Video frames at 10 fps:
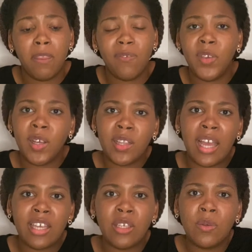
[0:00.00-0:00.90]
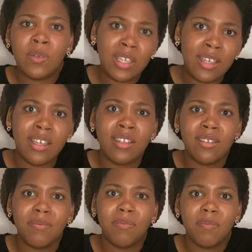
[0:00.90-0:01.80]
feel like you need,
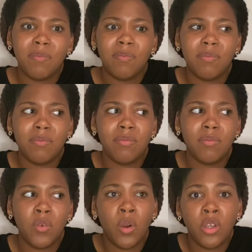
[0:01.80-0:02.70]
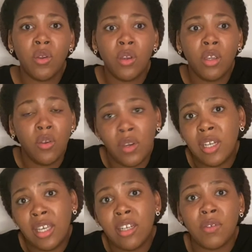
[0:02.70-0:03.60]
or you're in
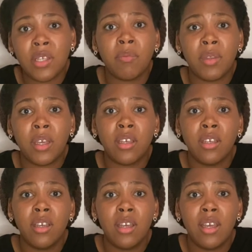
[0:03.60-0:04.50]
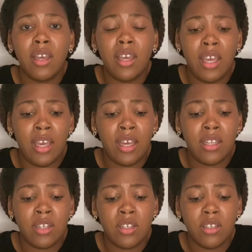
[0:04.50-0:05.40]
need of something,
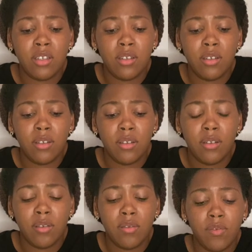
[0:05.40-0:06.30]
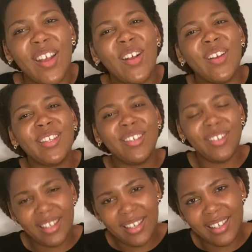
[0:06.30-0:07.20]
and you
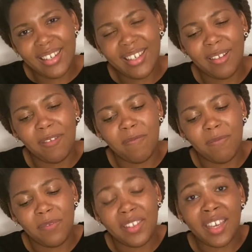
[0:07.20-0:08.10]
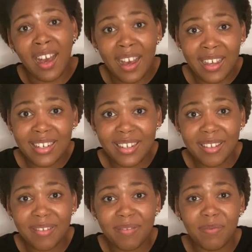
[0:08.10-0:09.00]
need God,
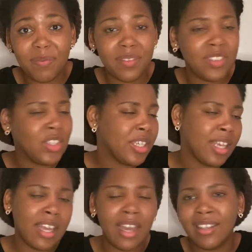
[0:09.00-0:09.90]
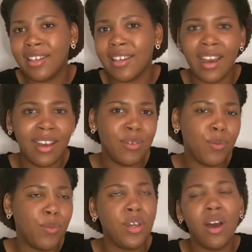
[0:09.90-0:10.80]
just like I need God.
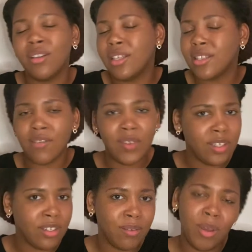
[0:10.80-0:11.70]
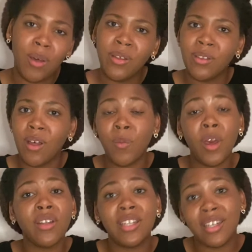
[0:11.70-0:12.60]
We all need salvation. We
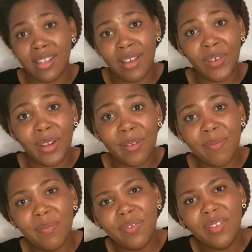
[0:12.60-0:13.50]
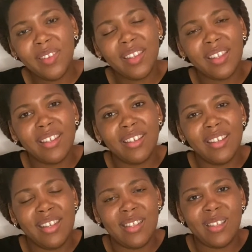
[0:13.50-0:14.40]
all need a savior.
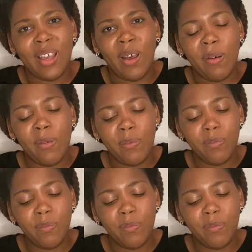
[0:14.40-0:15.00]
And so